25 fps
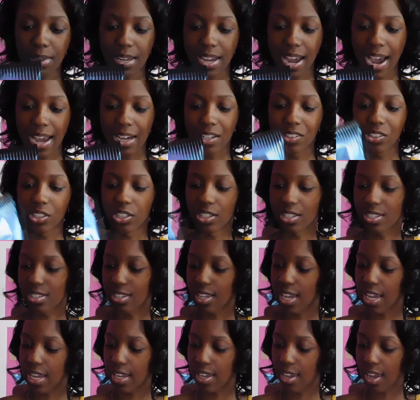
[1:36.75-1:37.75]
He kind of
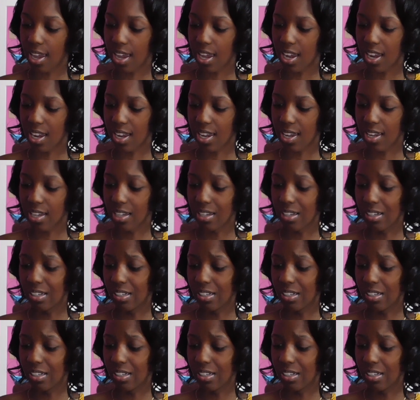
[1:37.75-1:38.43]
looks like a